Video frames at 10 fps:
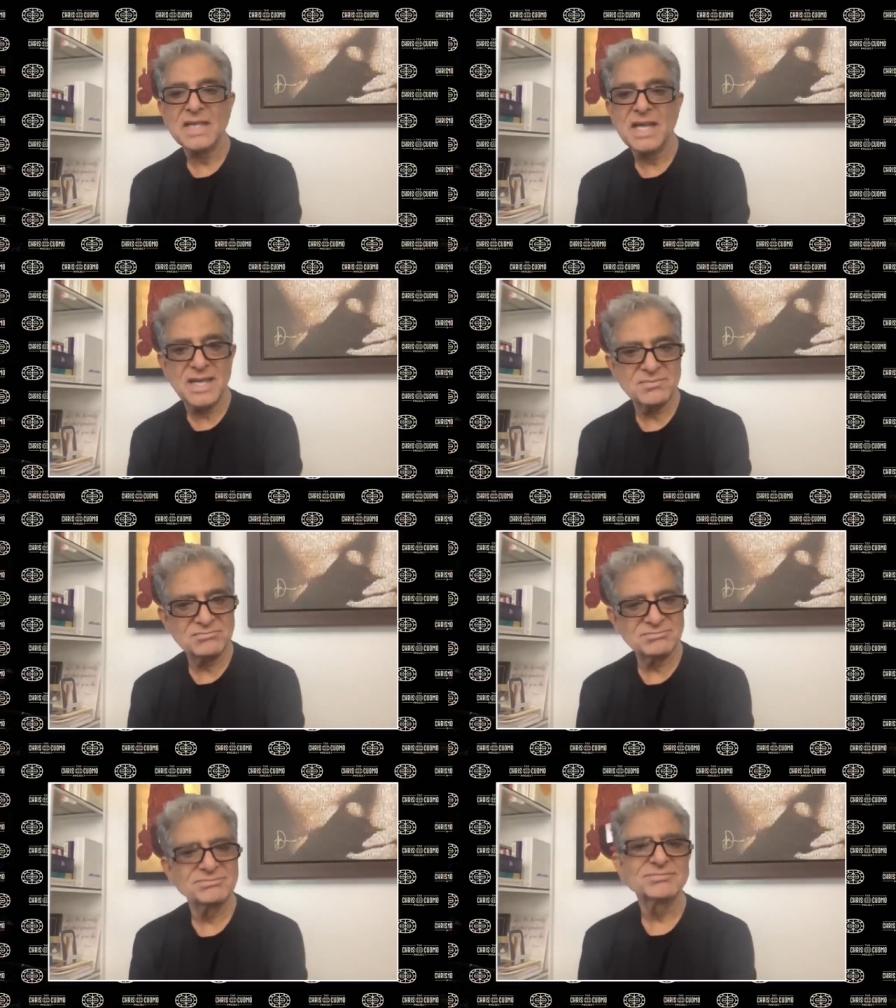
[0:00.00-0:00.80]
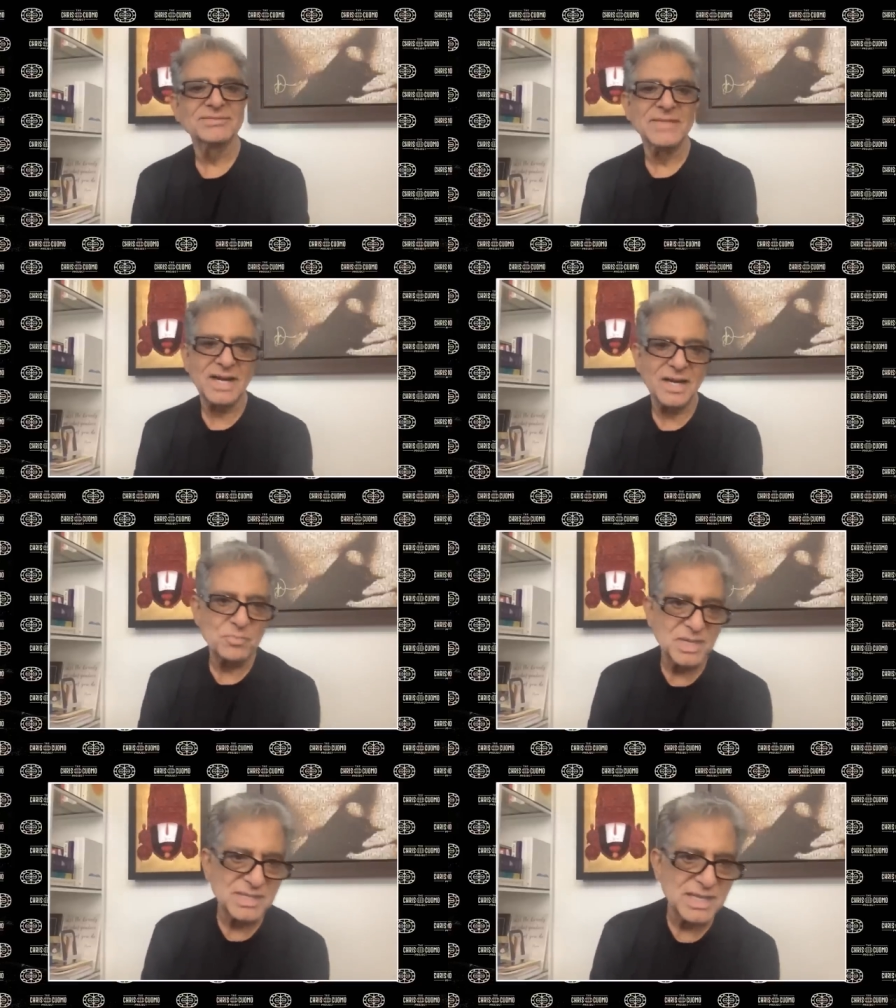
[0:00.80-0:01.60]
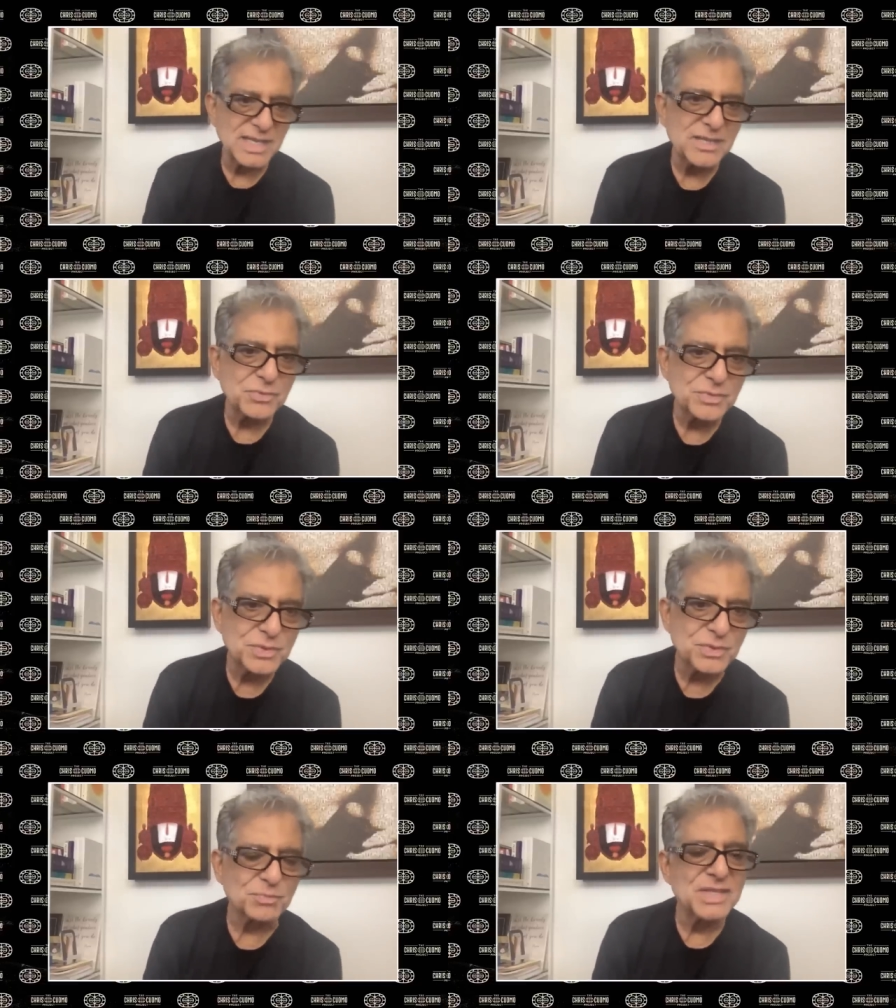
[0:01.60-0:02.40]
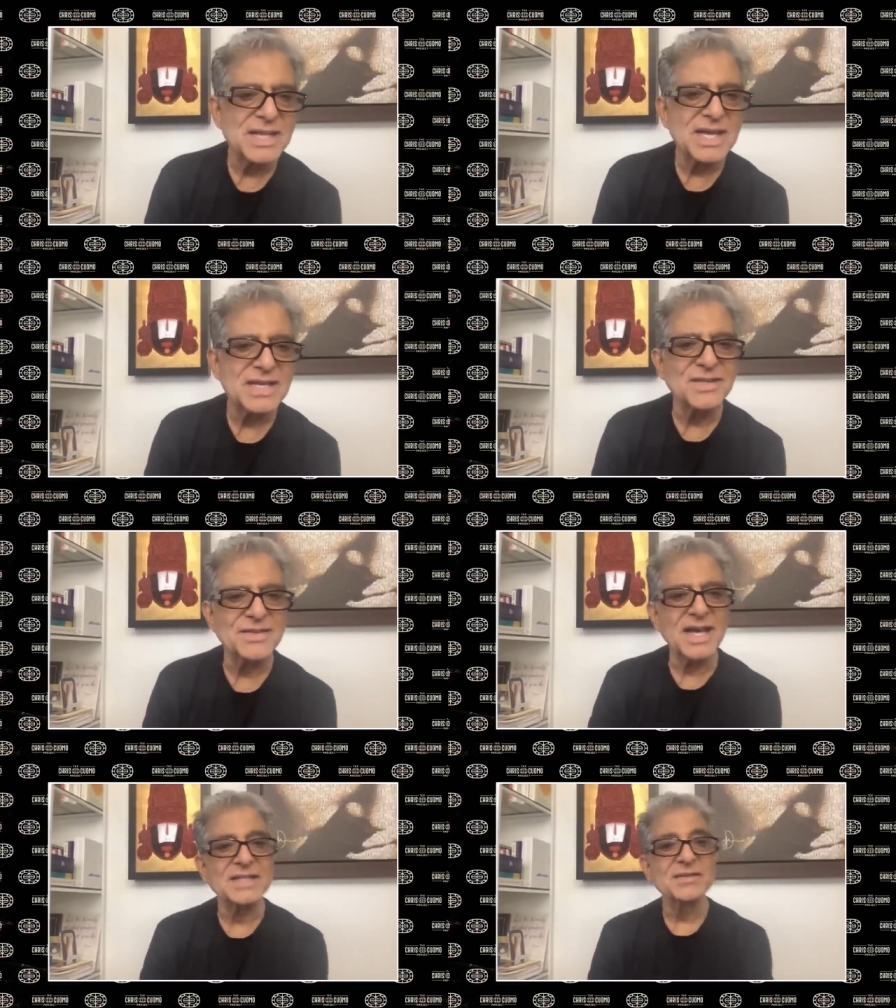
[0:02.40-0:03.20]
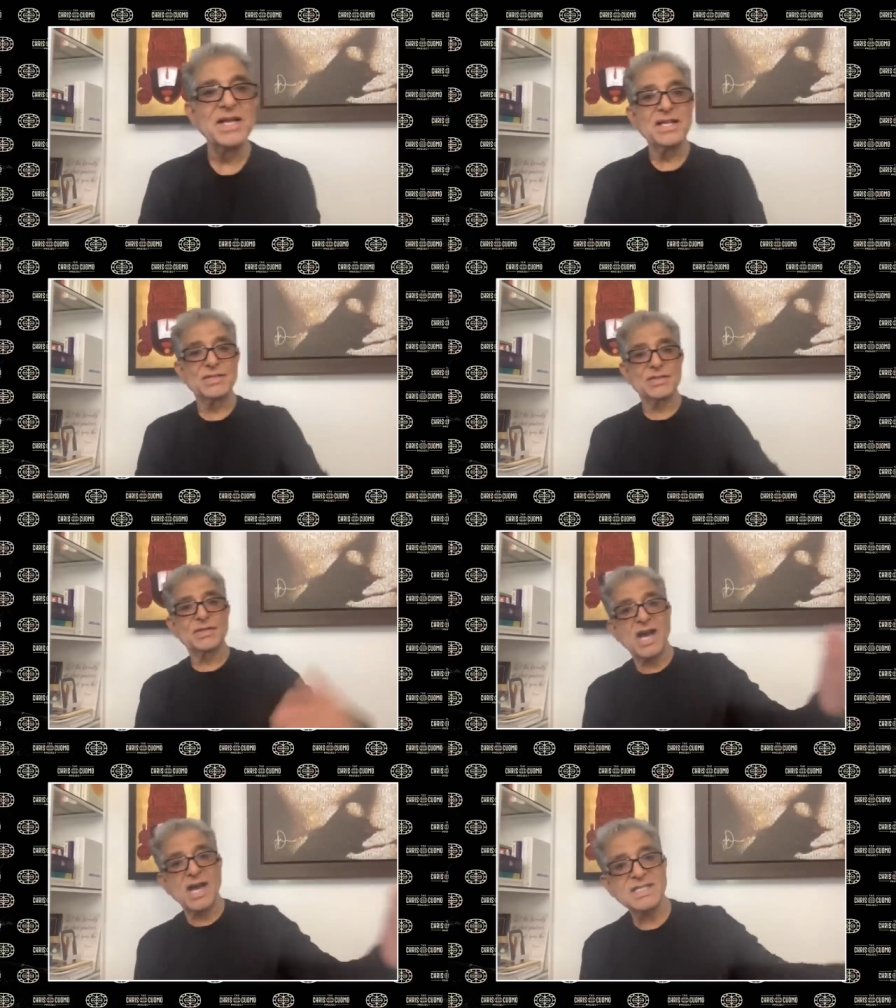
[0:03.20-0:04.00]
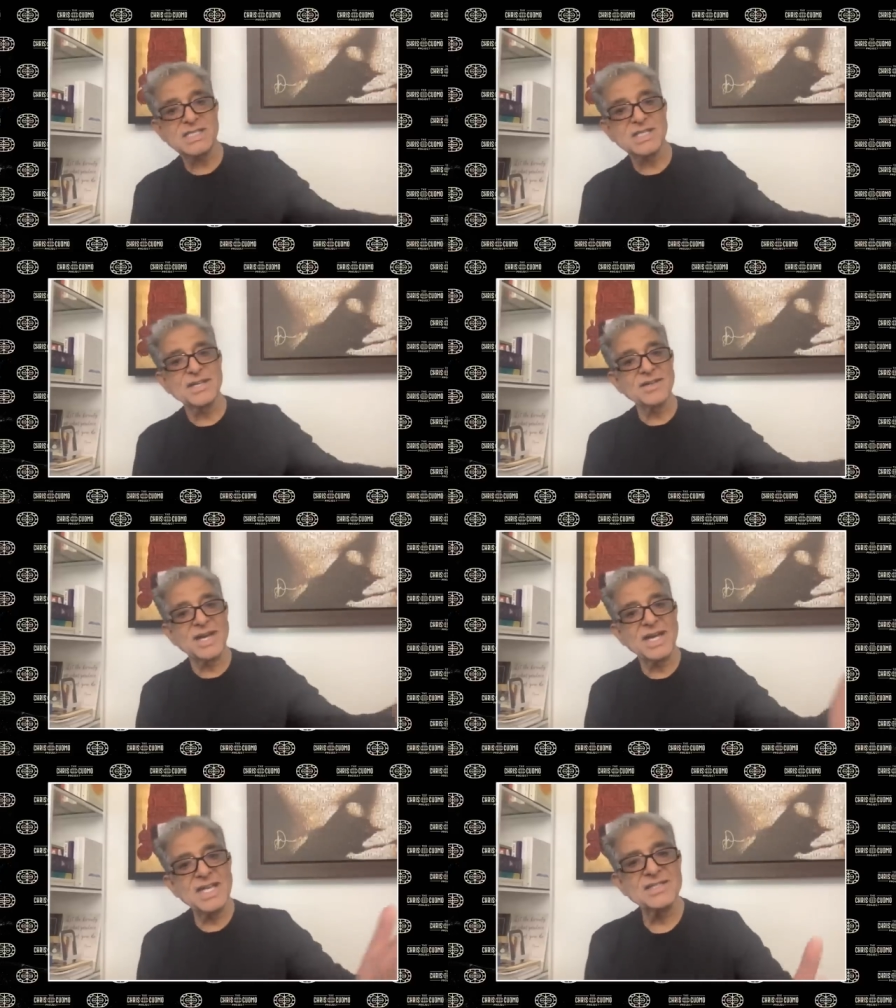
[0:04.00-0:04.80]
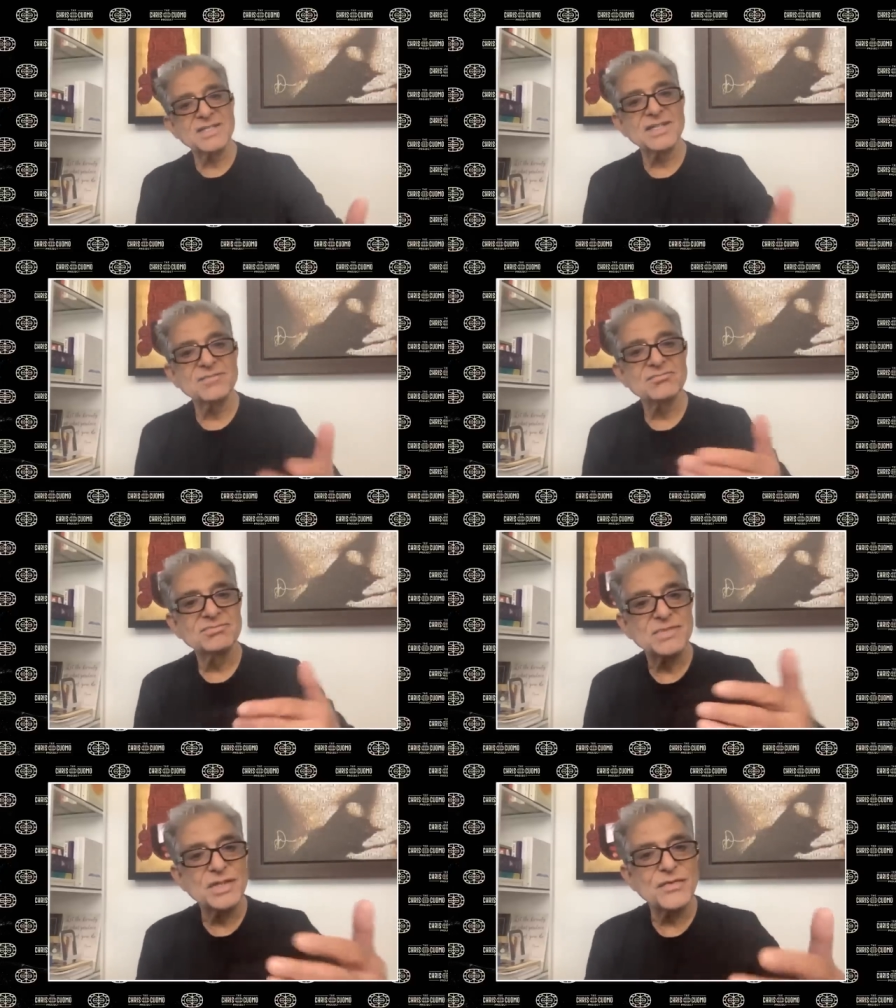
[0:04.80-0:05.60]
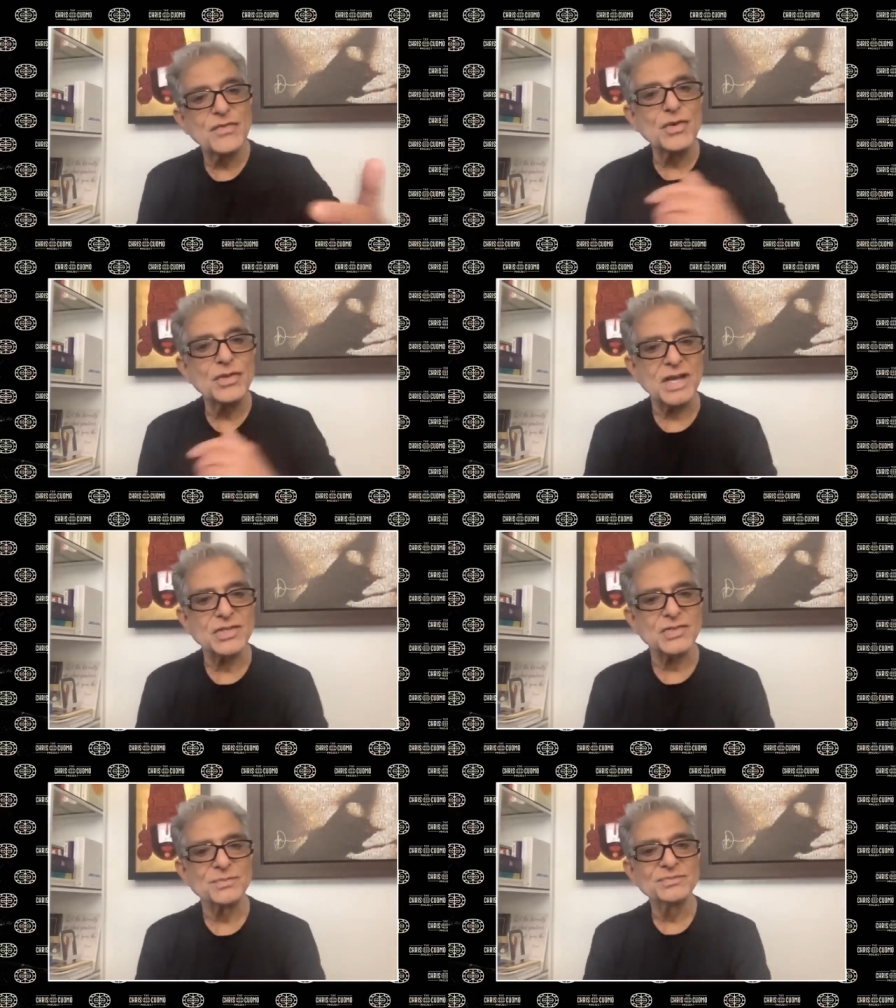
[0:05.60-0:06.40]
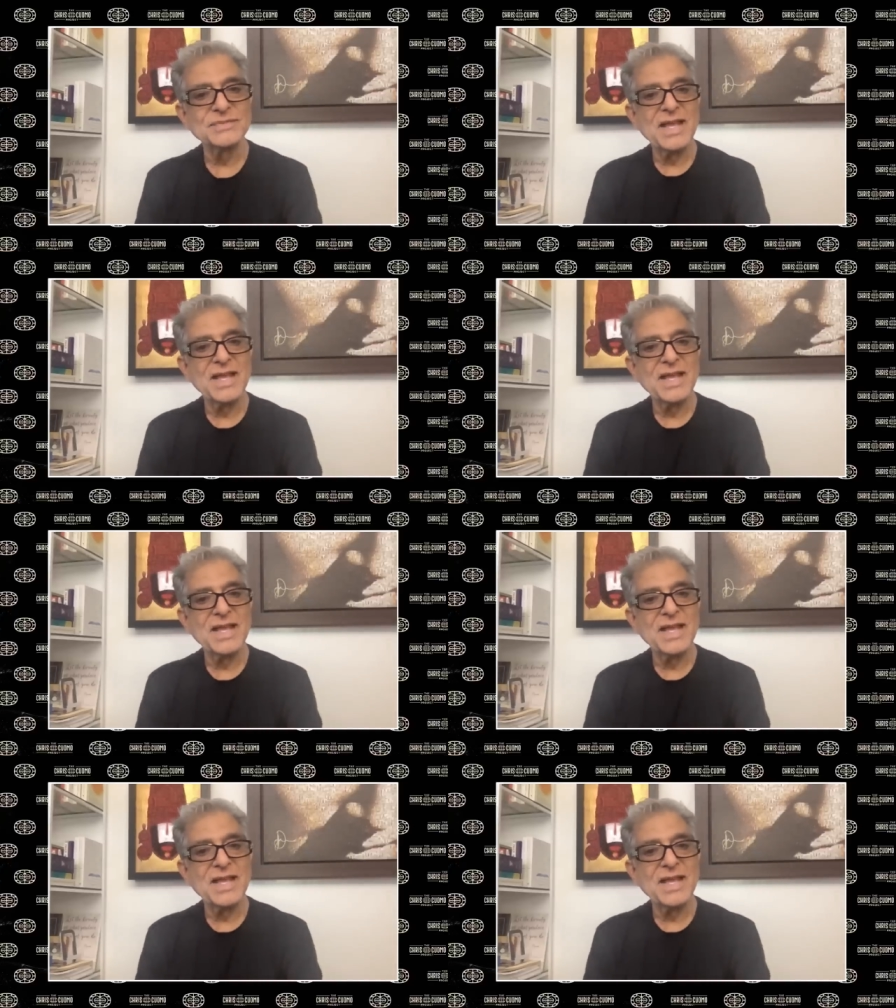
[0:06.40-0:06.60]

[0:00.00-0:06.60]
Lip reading: And I've been there too, been there, done that. So last year, I entered the fourth ashram,